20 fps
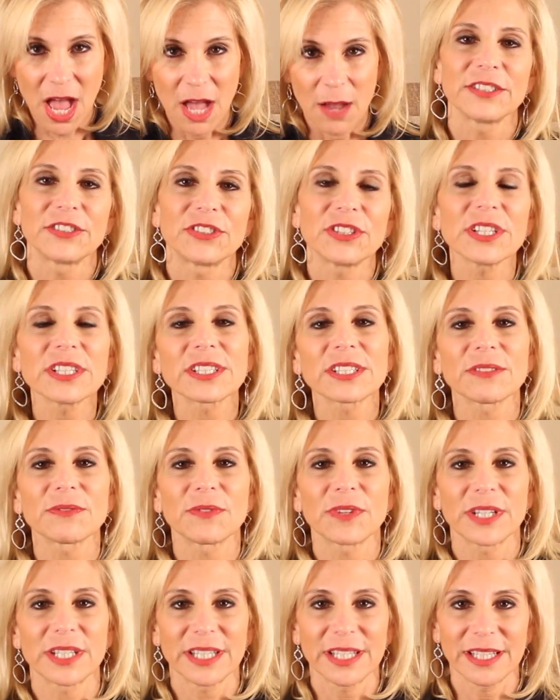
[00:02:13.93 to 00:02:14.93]
The gist of
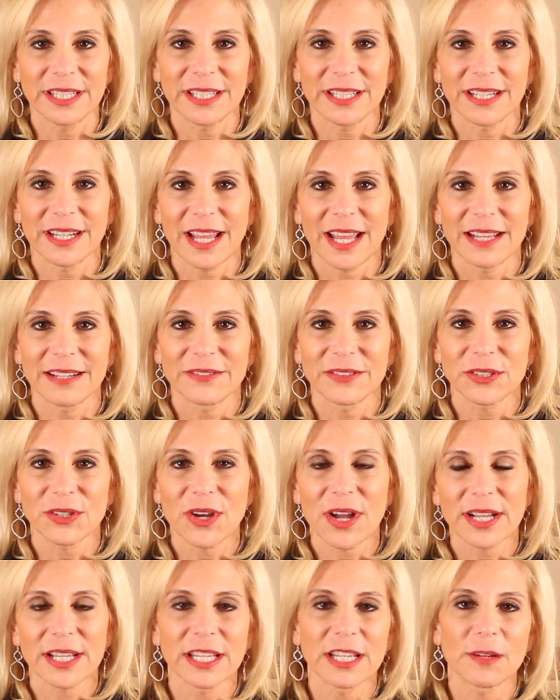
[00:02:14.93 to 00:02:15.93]
what Nina and I were
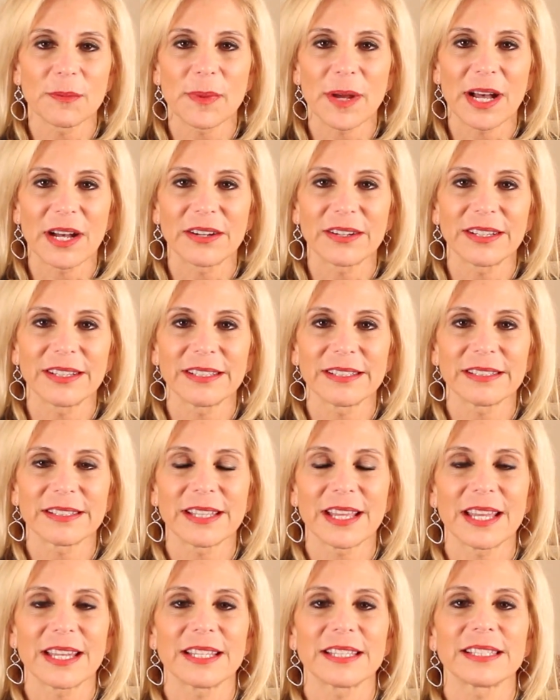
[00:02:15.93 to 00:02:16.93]
talking about is
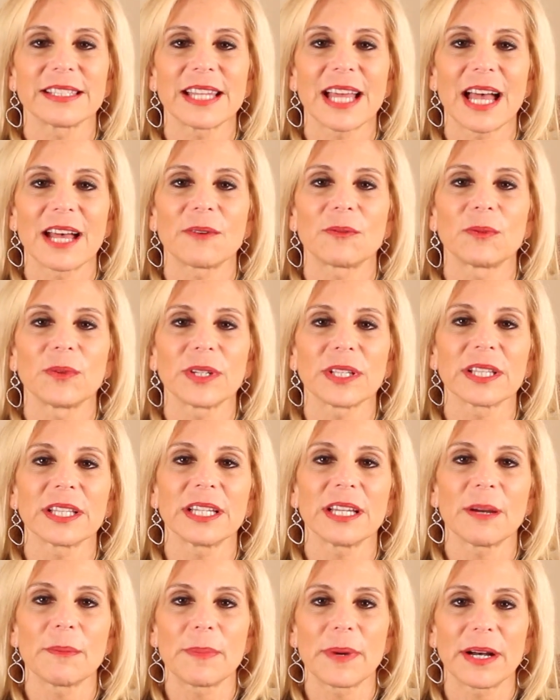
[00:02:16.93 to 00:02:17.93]
that it's not
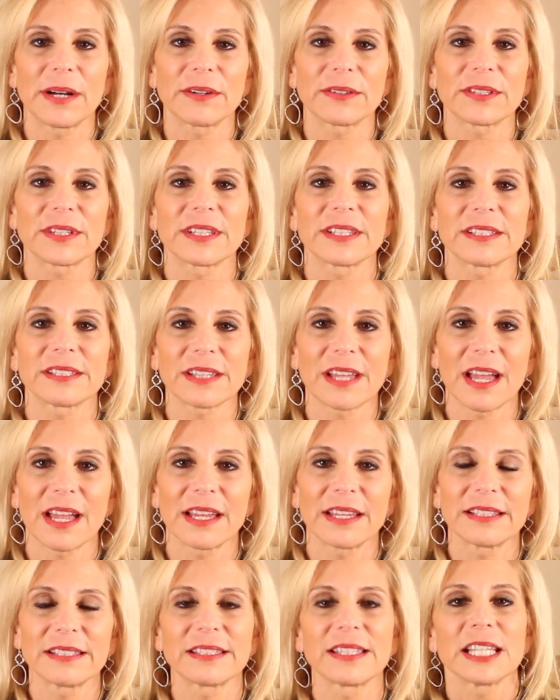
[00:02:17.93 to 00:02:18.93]
really about the
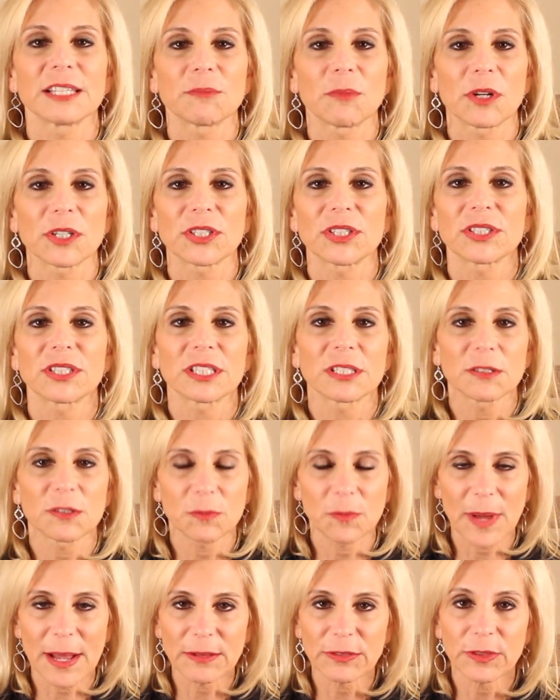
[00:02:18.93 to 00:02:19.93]
size as much as it's
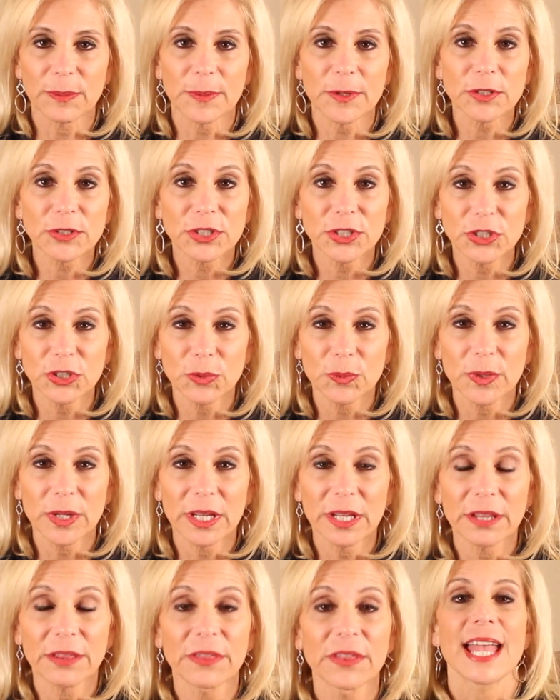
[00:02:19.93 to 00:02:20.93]
about the person you're
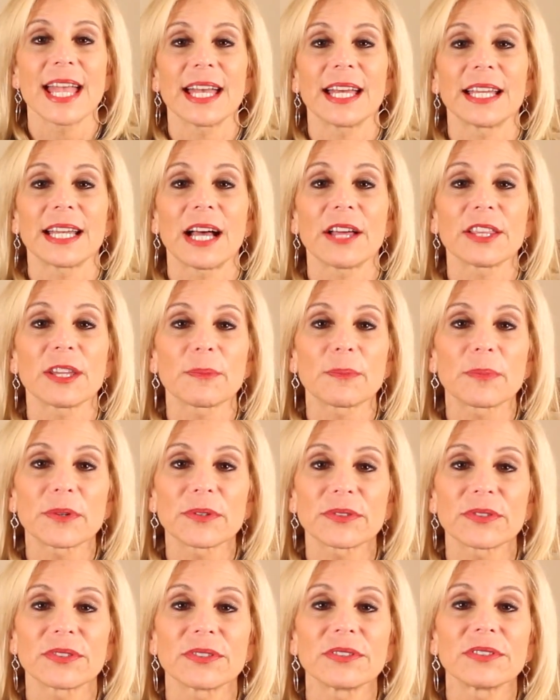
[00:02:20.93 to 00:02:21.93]
with and how that
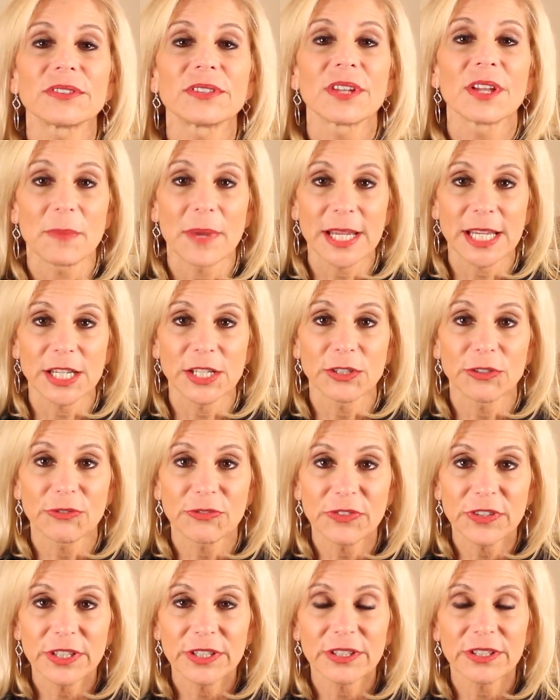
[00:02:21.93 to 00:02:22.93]
person's making you
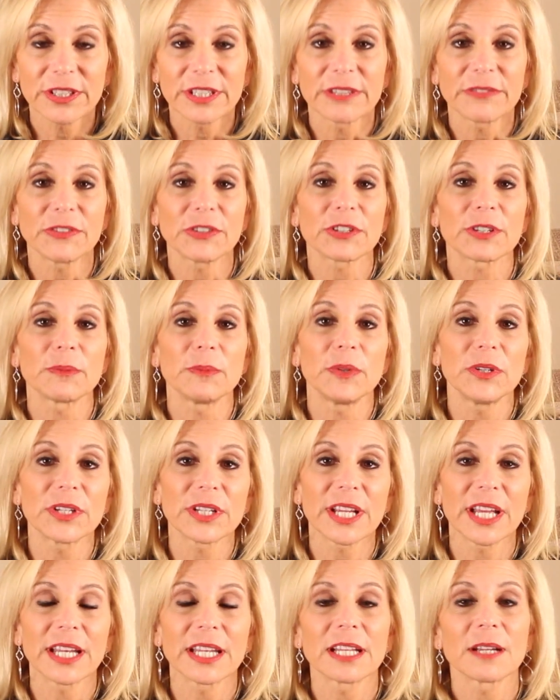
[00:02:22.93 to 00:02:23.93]
feel. If you're
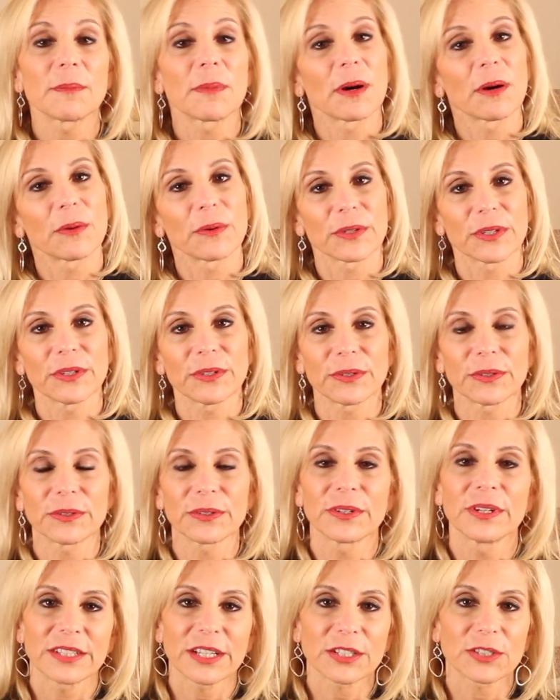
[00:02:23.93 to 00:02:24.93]
communicating about
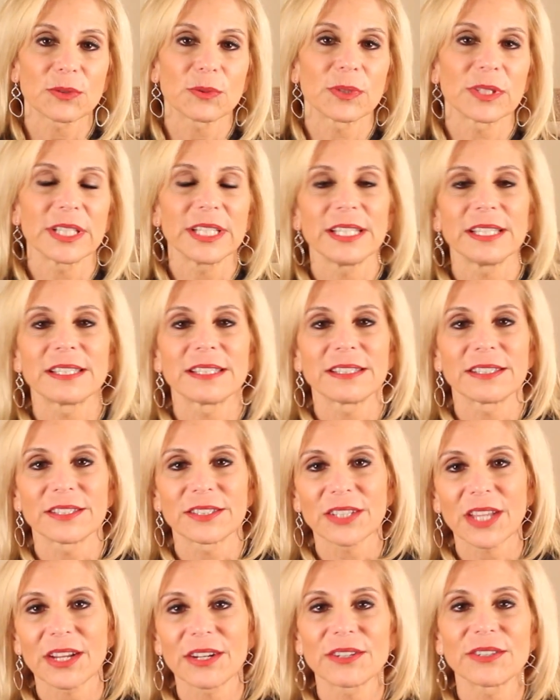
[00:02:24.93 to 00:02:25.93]
your sexual needs and
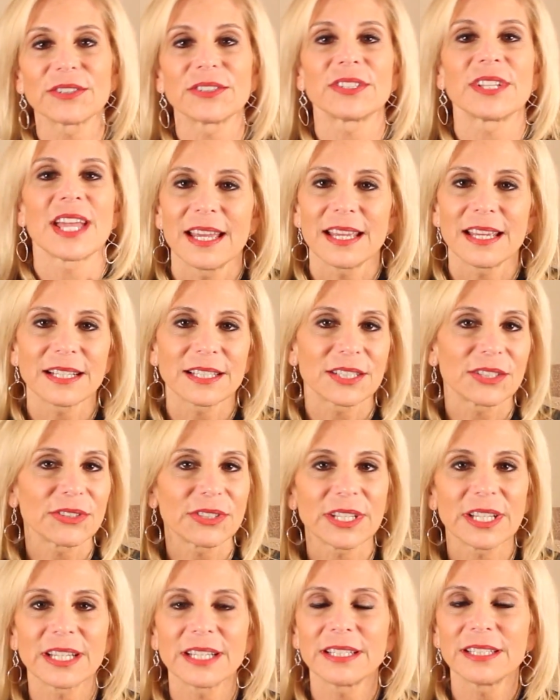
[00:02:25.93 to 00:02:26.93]
desires,
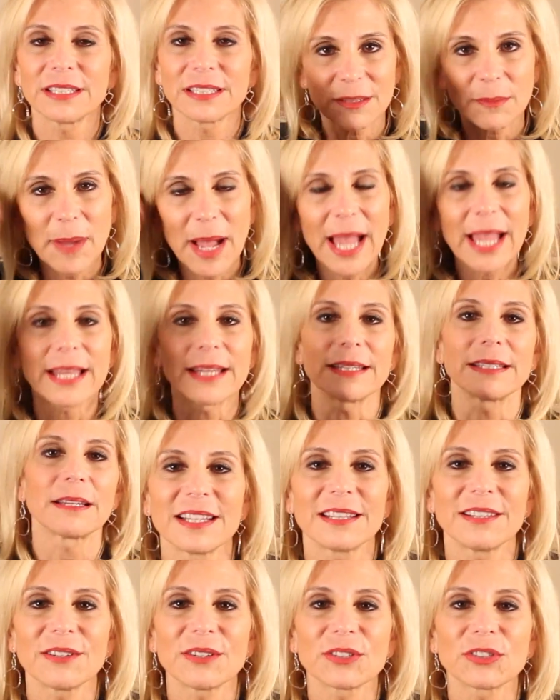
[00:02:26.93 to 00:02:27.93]
including the mind,
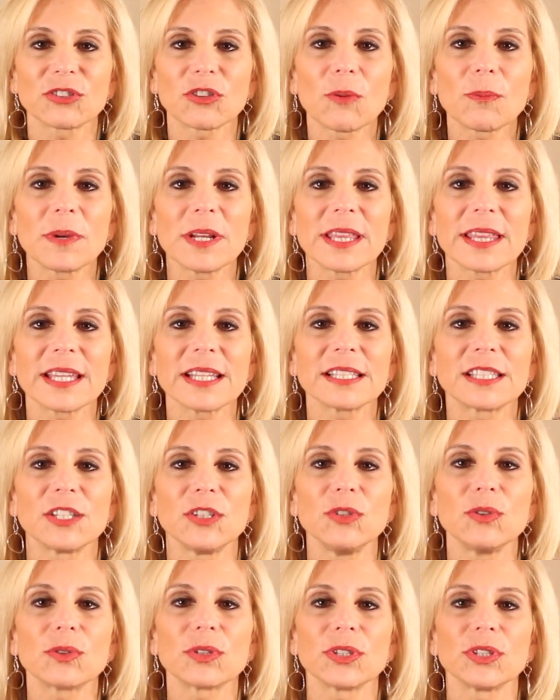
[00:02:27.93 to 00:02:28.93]
there are so many things that
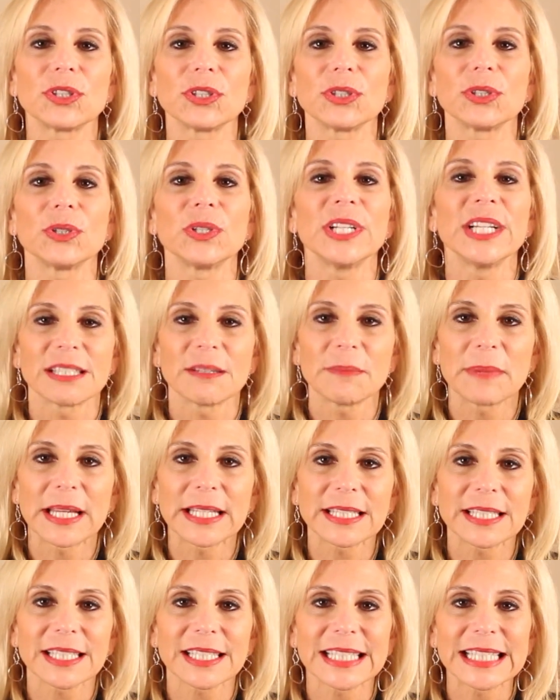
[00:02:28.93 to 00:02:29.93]
you can do to
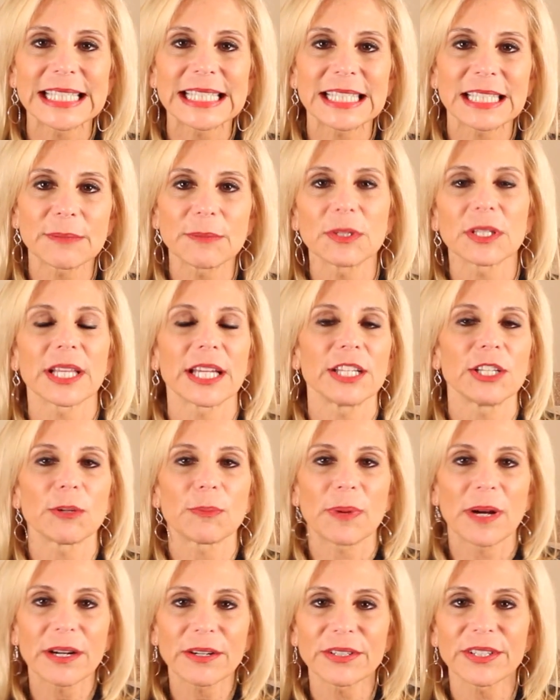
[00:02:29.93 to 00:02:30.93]
mentally stimulate your
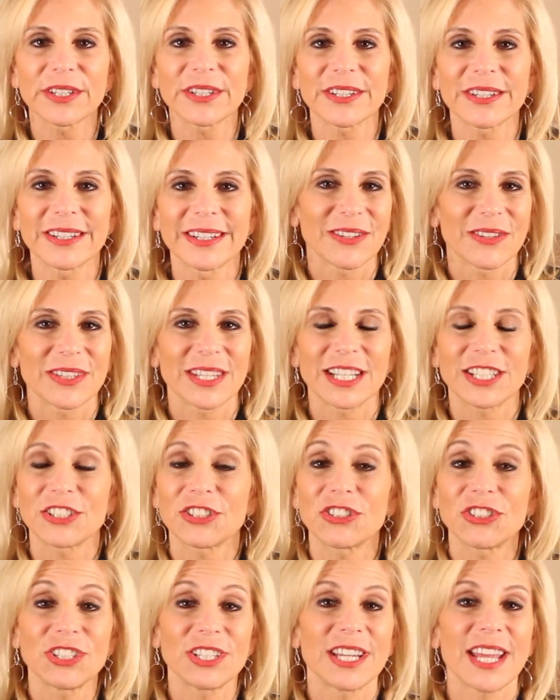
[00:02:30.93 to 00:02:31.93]
partner so that
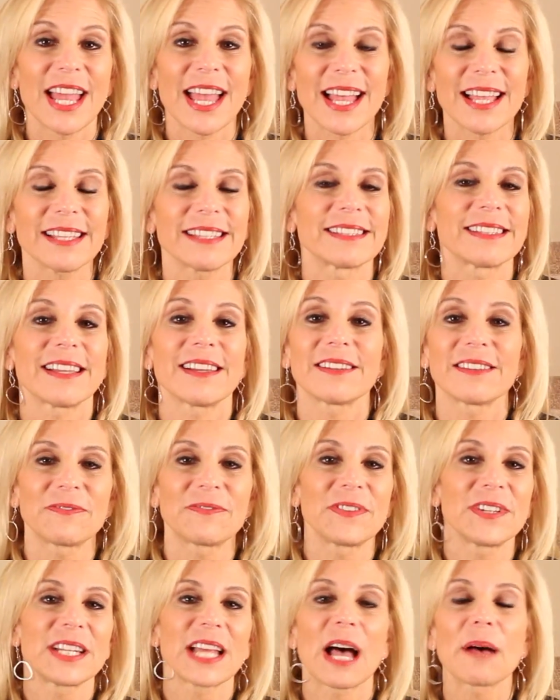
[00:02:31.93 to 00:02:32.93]
she has a
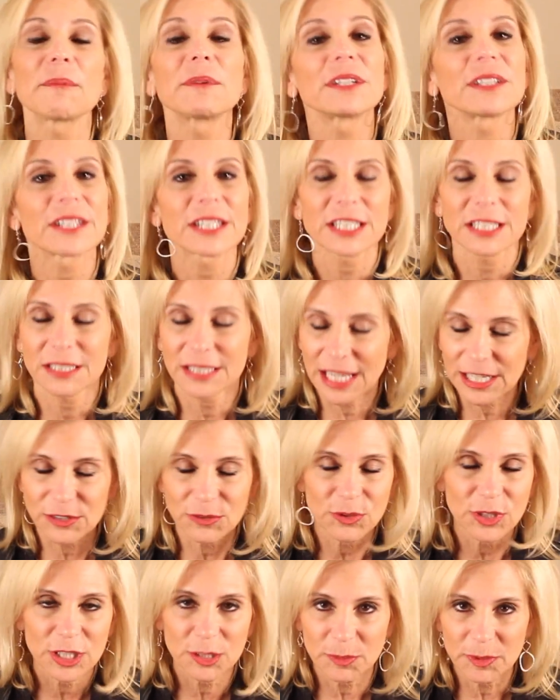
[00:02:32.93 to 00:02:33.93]
phenomenal
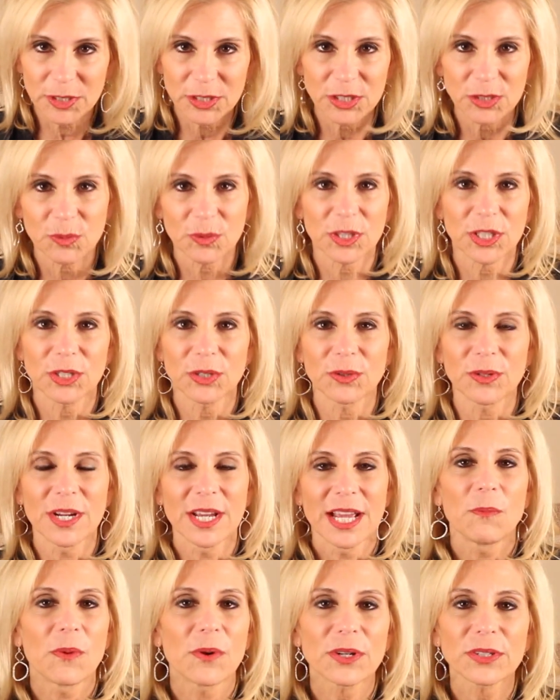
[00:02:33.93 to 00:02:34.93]
sexual experience with you,
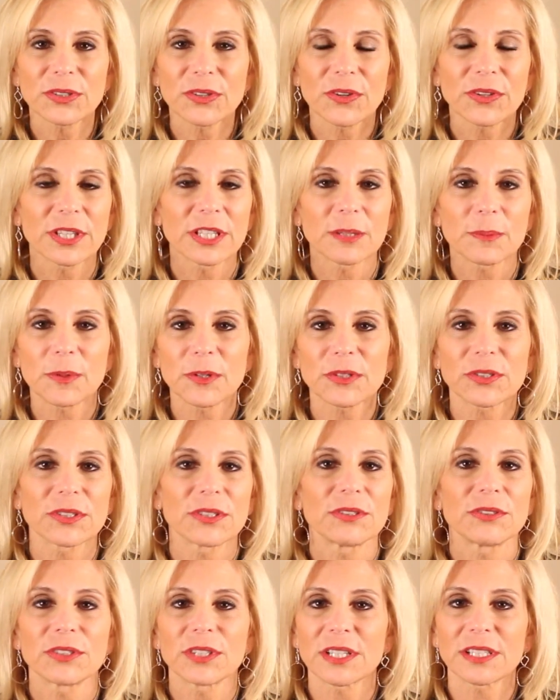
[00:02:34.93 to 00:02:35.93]
more so than the
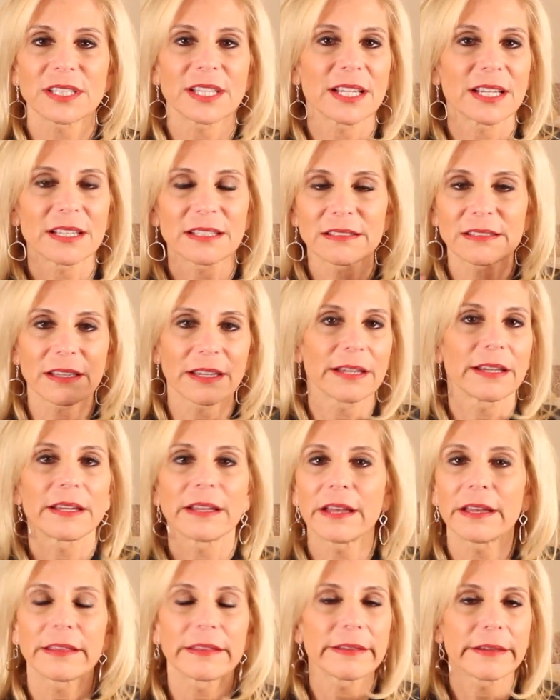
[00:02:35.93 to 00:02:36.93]
person who just has
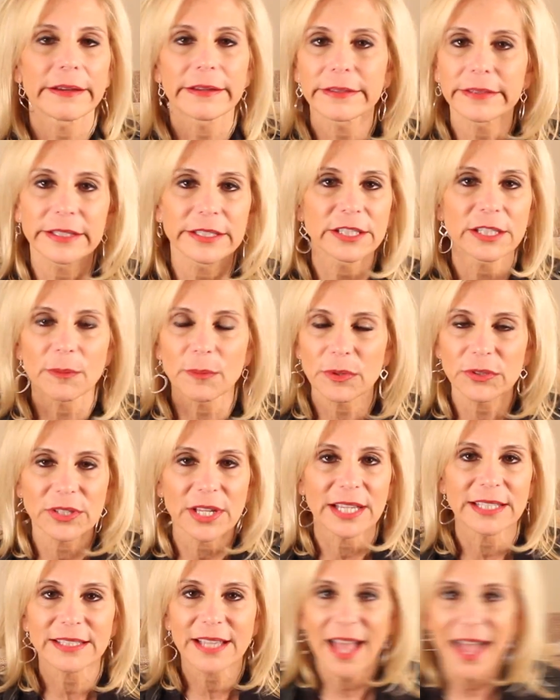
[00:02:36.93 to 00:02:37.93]
like the jumbo size